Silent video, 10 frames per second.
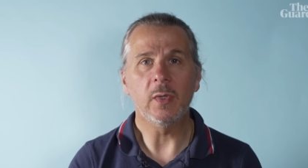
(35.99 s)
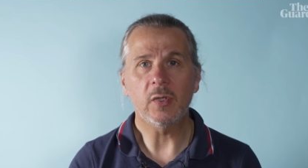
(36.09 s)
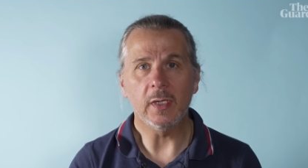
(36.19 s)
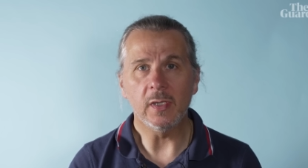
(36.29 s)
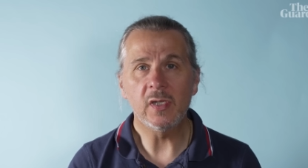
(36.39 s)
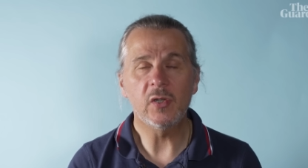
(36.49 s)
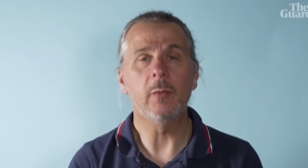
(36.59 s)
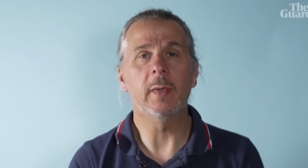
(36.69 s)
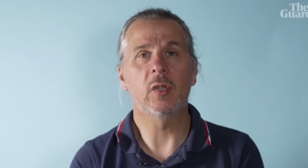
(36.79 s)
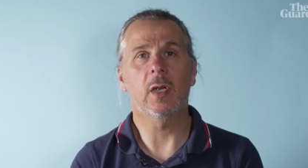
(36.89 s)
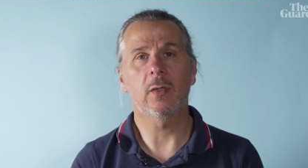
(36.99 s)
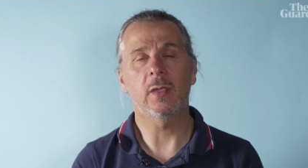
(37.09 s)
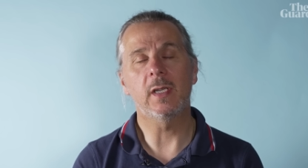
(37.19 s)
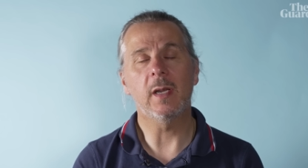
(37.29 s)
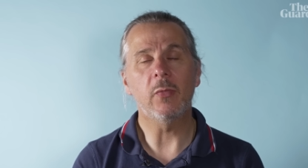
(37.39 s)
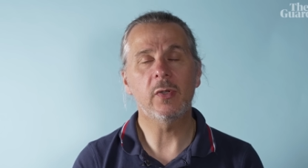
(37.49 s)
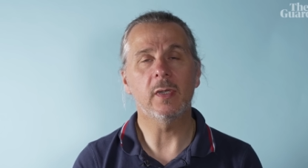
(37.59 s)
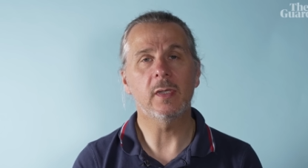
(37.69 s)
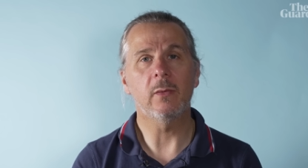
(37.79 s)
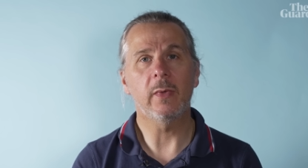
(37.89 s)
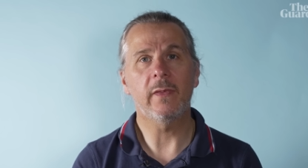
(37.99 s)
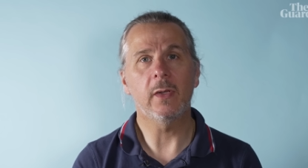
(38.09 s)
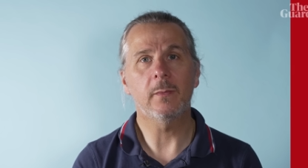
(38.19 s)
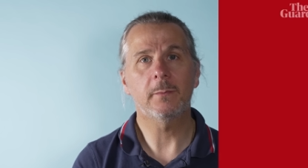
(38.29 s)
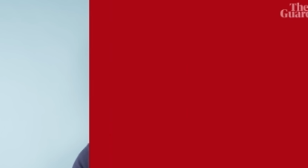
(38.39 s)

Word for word: which can supercharge the temperatures that we feel.